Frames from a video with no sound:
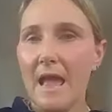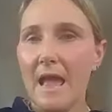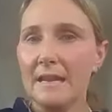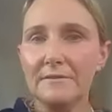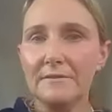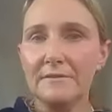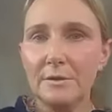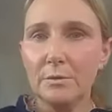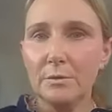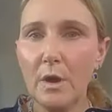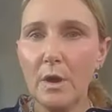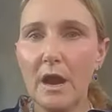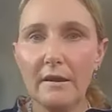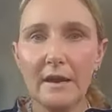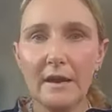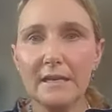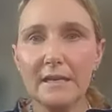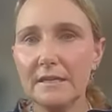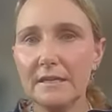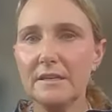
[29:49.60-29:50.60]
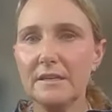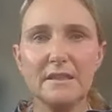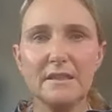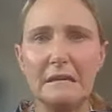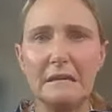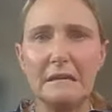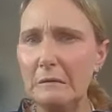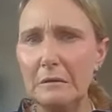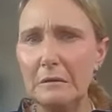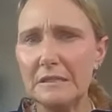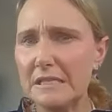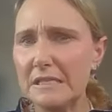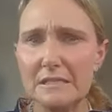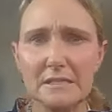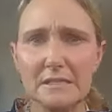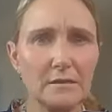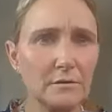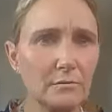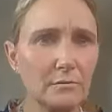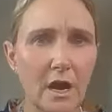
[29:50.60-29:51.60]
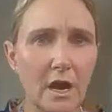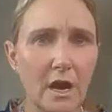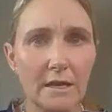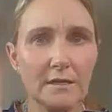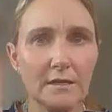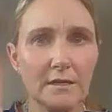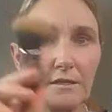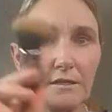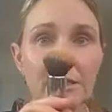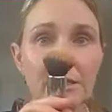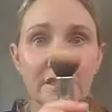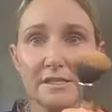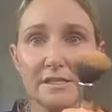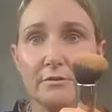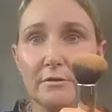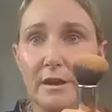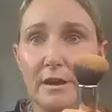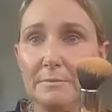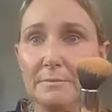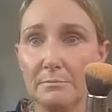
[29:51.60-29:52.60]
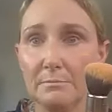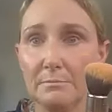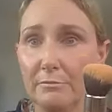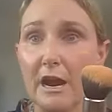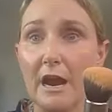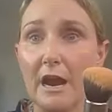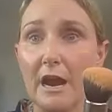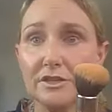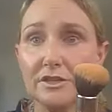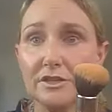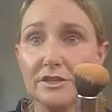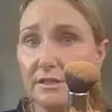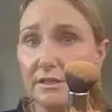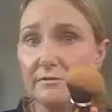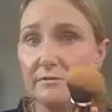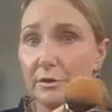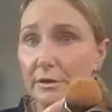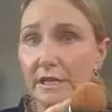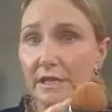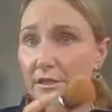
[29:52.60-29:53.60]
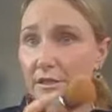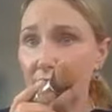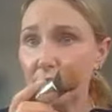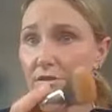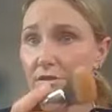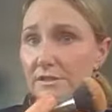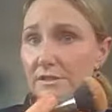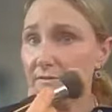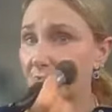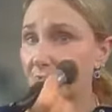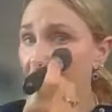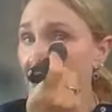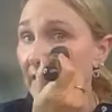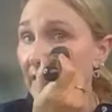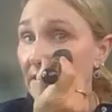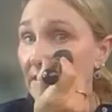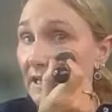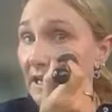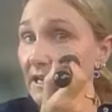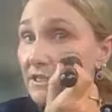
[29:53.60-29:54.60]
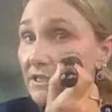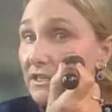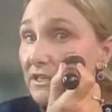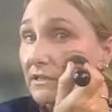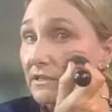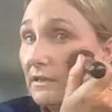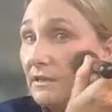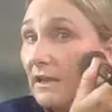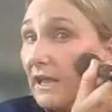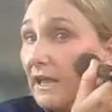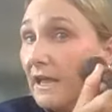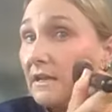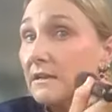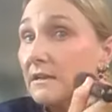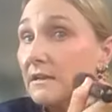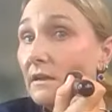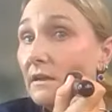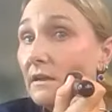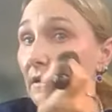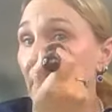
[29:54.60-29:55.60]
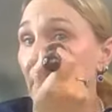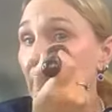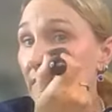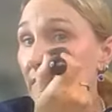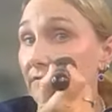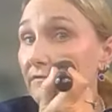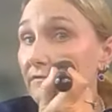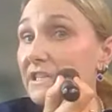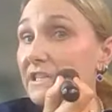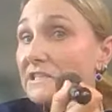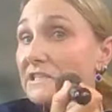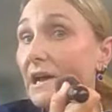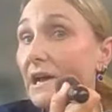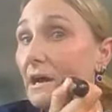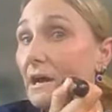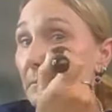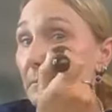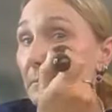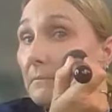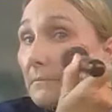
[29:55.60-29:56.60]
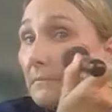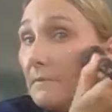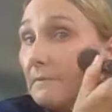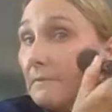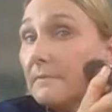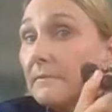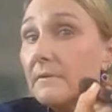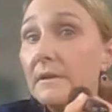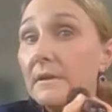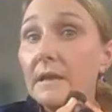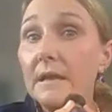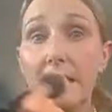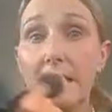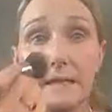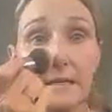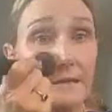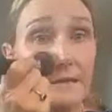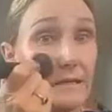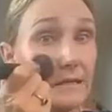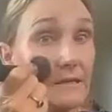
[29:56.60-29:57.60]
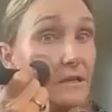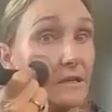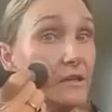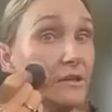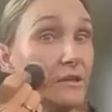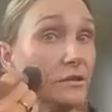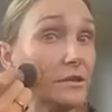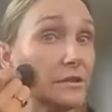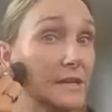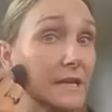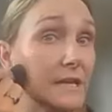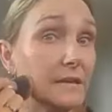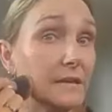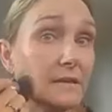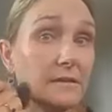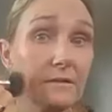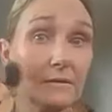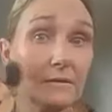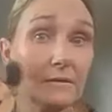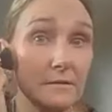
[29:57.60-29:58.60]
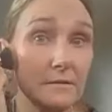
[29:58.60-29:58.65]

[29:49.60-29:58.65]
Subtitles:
And if you're worried and you think, oh, it doesn't look right, just grab your brush that you've already used for your foundation and fix up anything that you think